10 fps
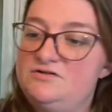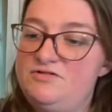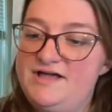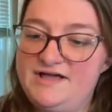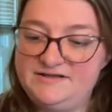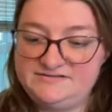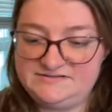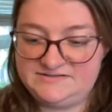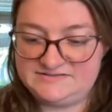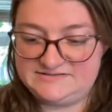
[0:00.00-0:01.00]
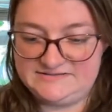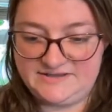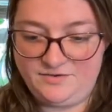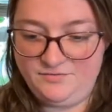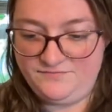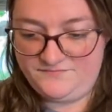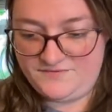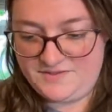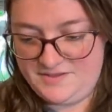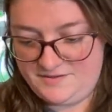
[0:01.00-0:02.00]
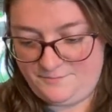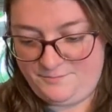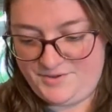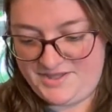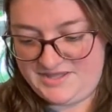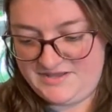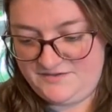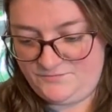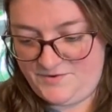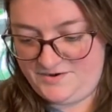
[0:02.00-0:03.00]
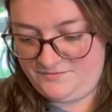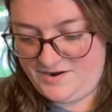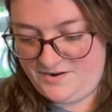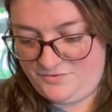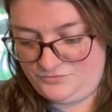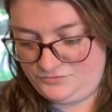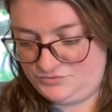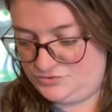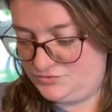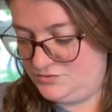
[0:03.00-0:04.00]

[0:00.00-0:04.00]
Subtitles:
glass itself. But he's right around